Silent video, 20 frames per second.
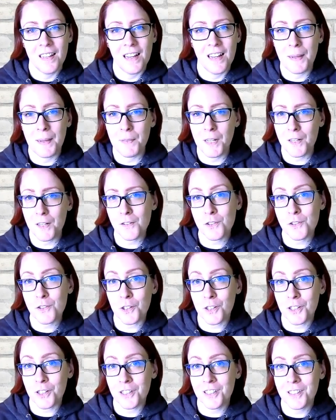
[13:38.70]
I'm not
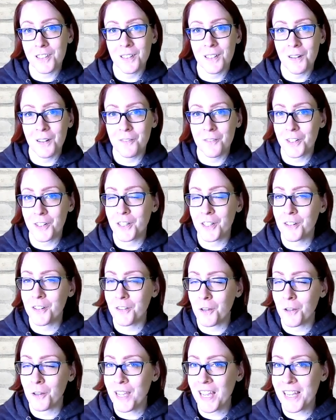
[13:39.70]
sure for your
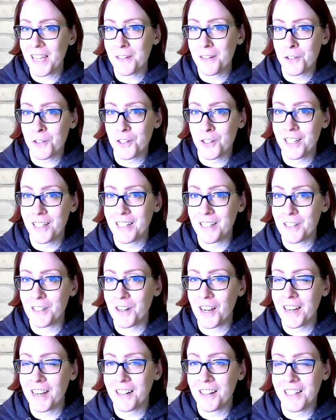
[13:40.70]
location and
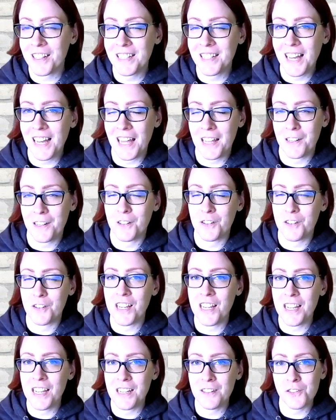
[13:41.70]
your area and your
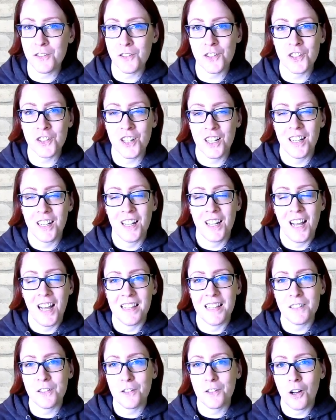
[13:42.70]
niche.
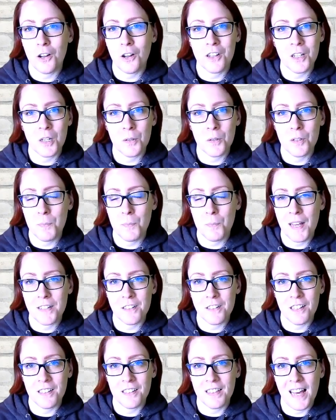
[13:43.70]
These are all going to
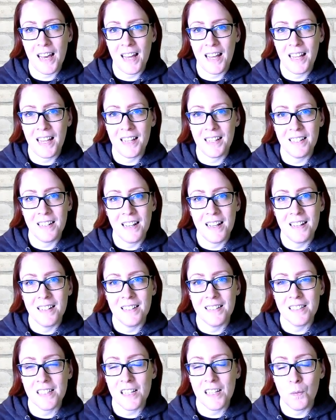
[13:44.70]
depend on that.
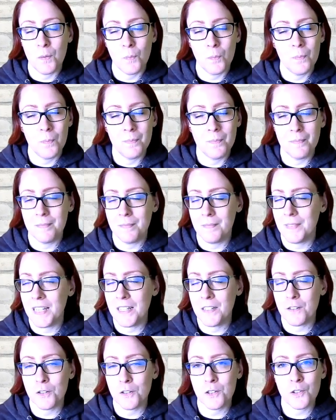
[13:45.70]
Some
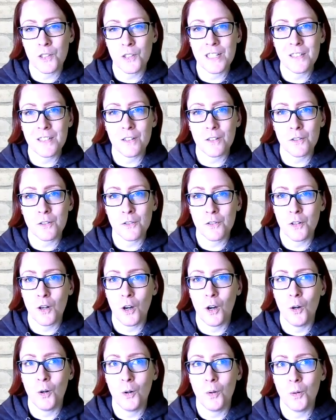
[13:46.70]
industries are
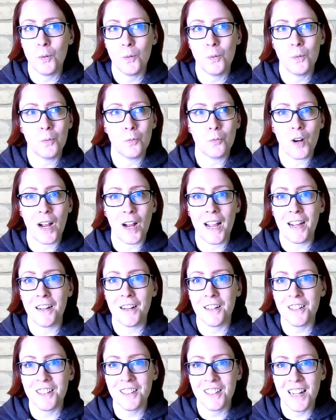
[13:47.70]
so
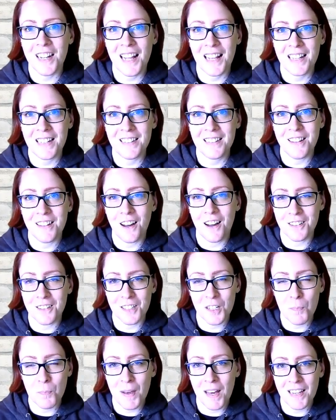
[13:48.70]
rare and non
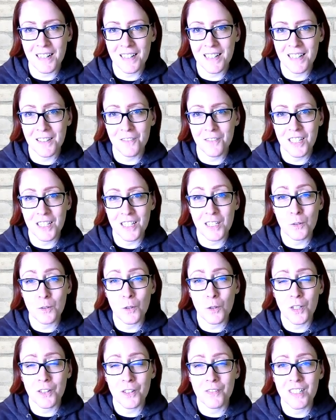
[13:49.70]
competitive that you
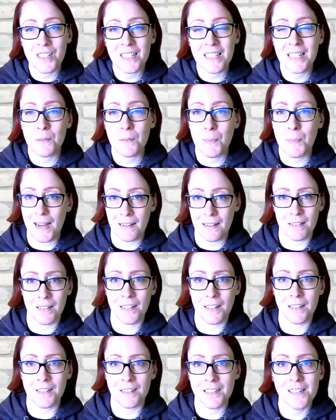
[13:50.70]
don't even need
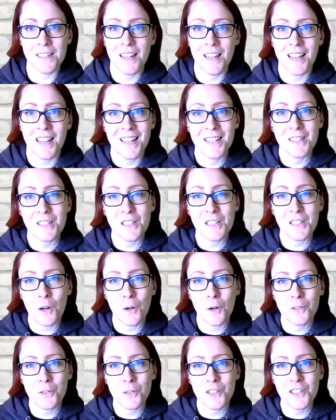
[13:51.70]
backlinks.
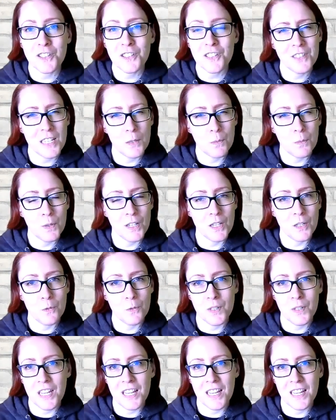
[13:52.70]
So just see what
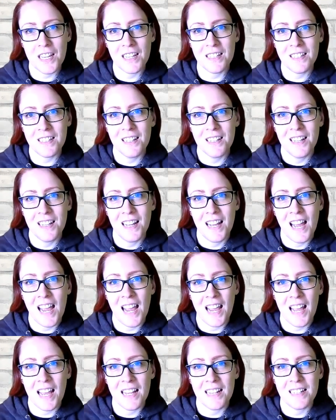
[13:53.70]
you need
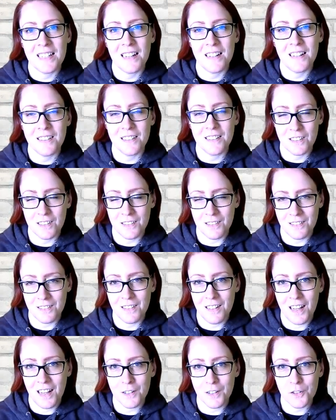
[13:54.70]
and
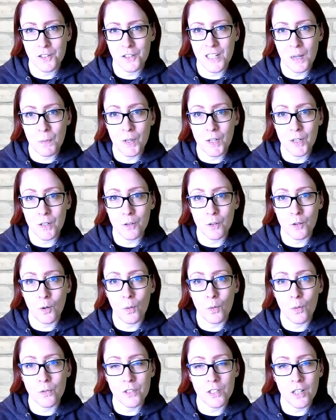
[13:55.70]
understand what your
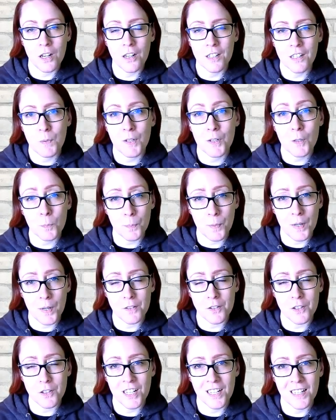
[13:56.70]
goals are, what your
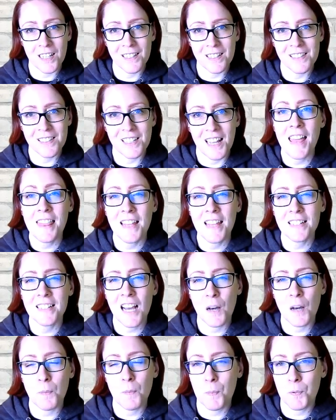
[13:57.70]
budget is, and then
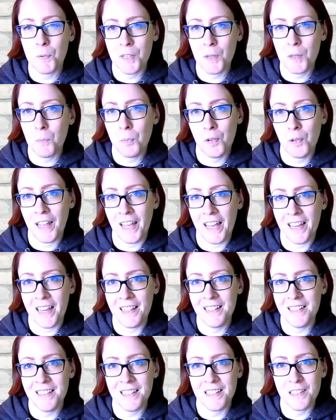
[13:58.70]
come up with a
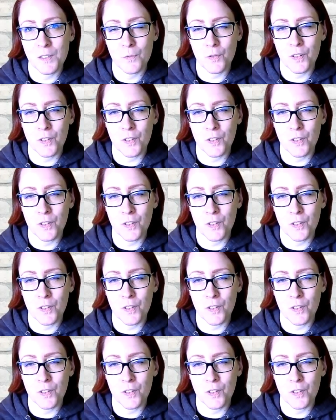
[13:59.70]
plan that's